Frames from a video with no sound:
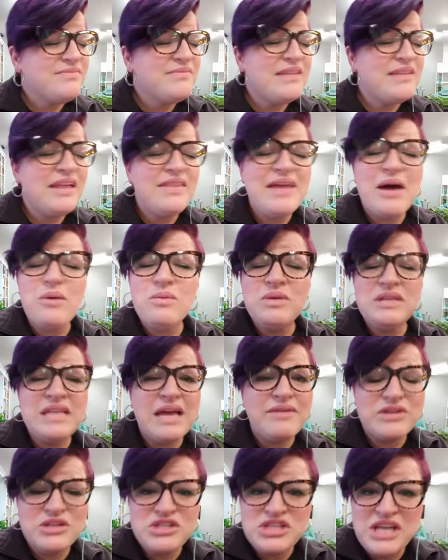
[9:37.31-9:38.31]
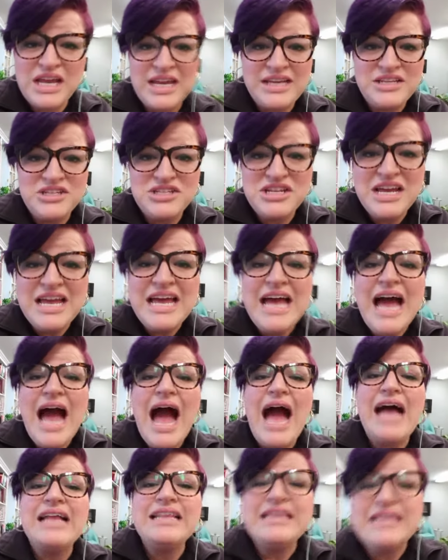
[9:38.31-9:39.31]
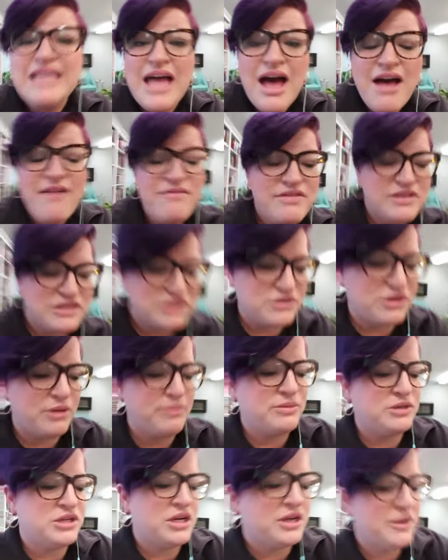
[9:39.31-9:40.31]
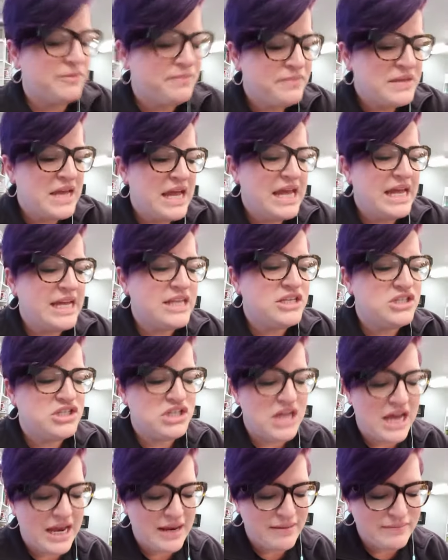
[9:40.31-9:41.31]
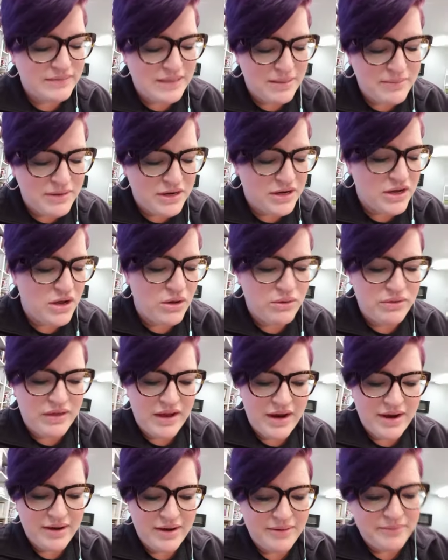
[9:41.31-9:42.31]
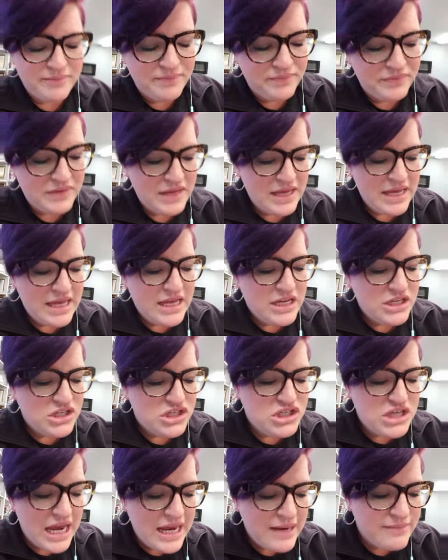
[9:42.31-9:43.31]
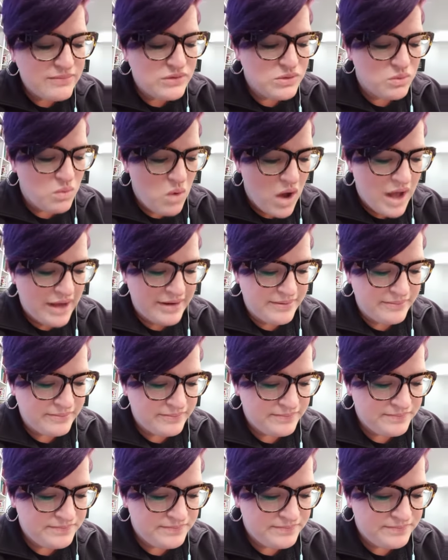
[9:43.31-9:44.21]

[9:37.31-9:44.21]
That will never change. I love the scripture in James. I'm going to go there. James 1.